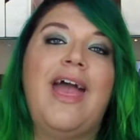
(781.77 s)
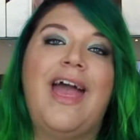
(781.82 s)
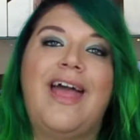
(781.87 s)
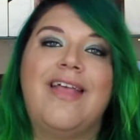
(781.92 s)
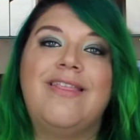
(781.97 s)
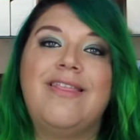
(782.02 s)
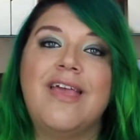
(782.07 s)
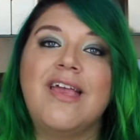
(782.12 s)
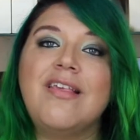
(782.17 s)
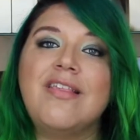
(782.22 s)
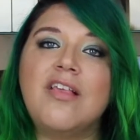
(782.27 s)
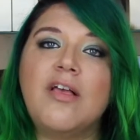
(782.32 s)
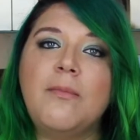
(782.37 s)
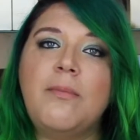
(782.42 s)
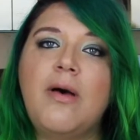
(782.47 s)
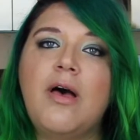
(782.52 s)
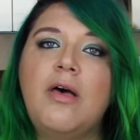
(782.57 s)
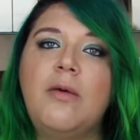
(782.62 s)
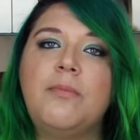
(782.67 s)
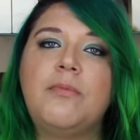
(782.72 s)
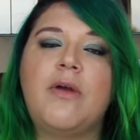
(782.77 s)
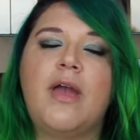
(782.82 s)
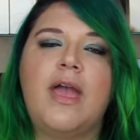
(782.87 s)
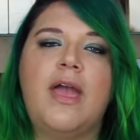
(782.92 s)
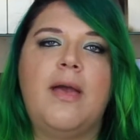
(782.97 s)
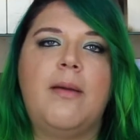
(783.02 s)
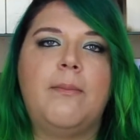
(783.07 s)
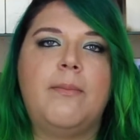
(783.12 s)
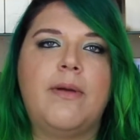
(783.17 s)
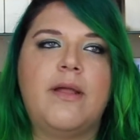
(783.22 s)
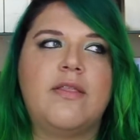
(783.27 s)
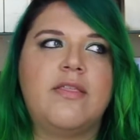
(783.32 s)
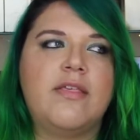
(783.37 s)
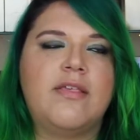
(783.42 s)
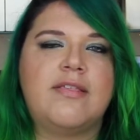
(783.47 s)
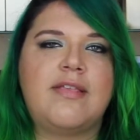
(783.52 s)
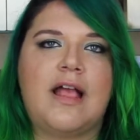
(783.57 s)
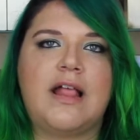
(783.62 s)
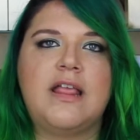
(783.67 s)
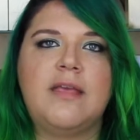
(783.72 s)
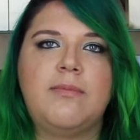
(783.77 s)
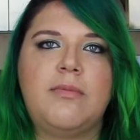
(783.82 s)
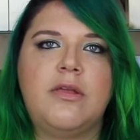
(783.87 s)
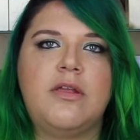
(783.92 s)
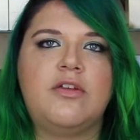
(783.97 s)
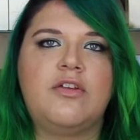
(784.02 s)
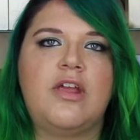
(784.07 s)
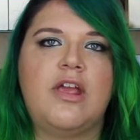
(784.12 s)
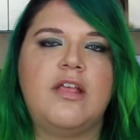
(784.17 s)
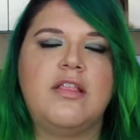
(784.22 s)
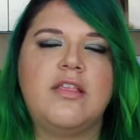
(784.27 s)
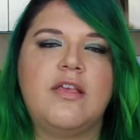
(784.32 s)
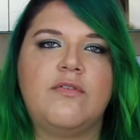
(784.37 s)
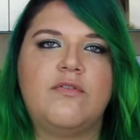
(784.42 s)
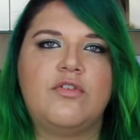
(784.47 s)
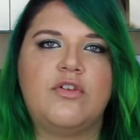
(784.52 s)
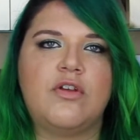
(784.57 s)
and they sell Pulp Bright, but the Sally Beauty chains have